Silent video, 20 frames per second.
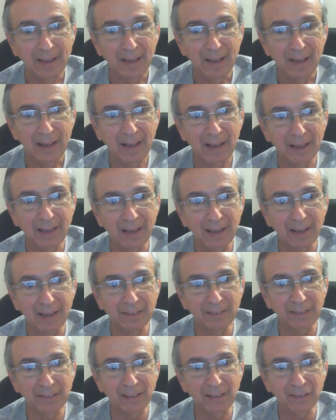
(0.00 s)
I
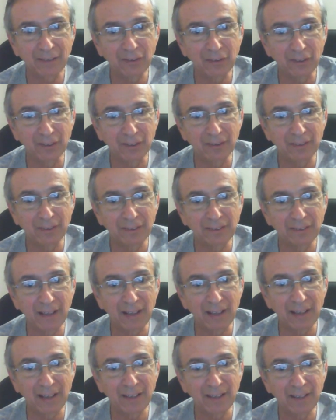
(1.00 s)
guess I should
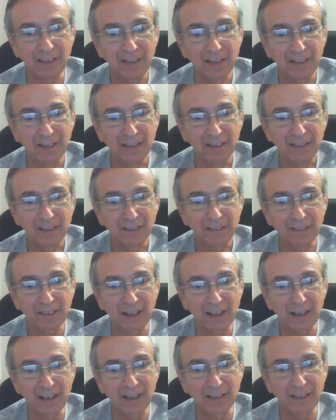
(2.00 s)
say
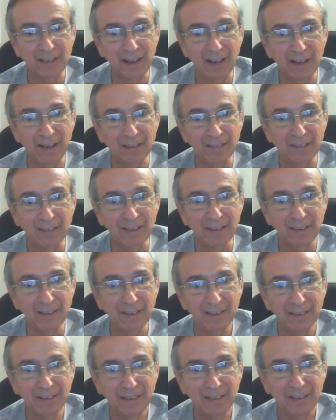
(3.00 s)

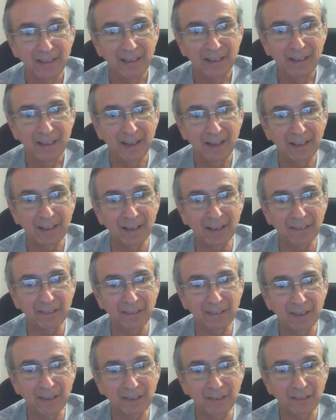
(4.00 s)
sayonara. I guess
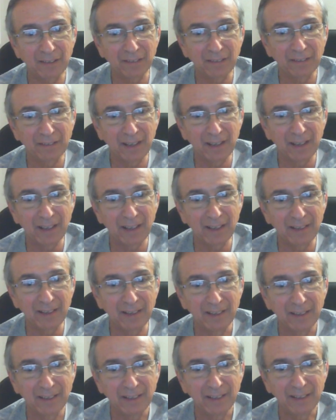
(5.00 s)
I should
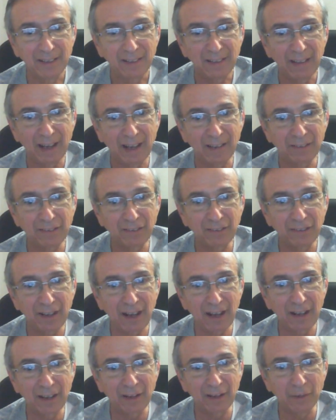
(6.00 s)
say nice
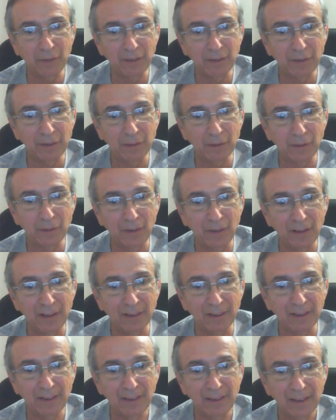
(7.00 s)
chatting with you
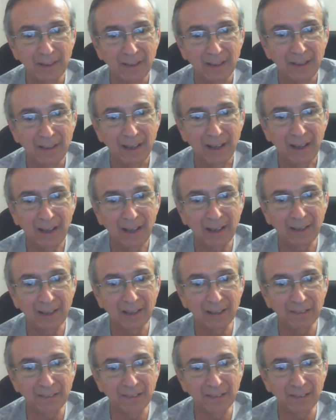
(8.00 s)
all. I
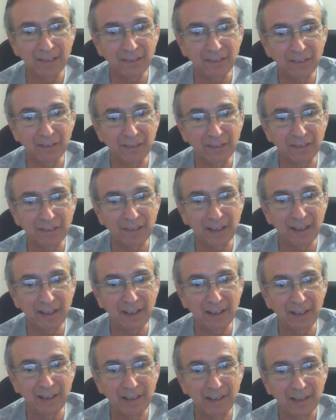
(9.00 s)
guess I should
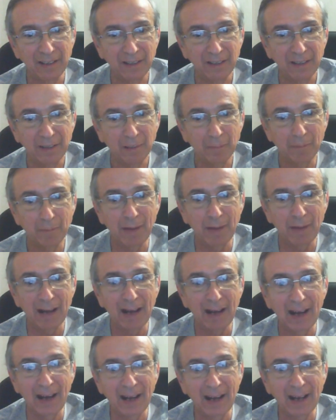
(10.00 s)
say
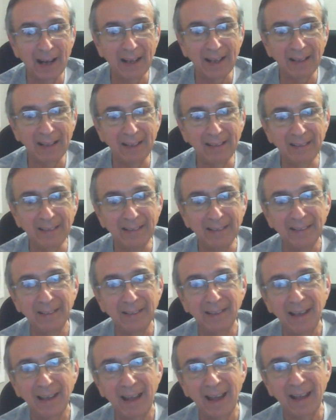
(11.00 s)
bye
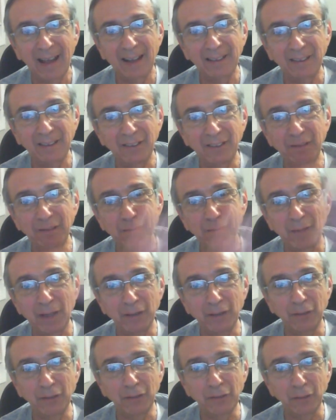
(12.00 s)
and my
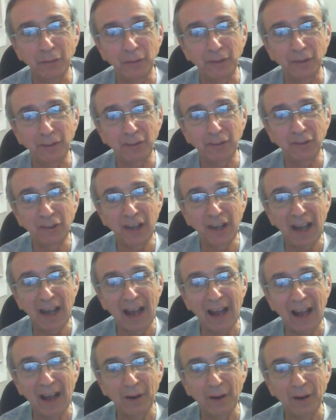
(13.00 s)
usual
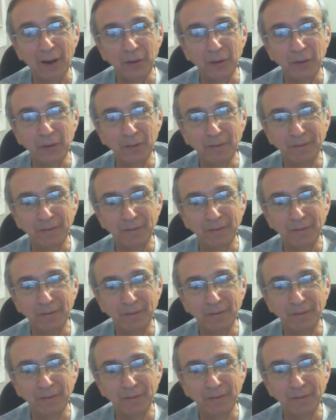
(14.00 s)
ciao.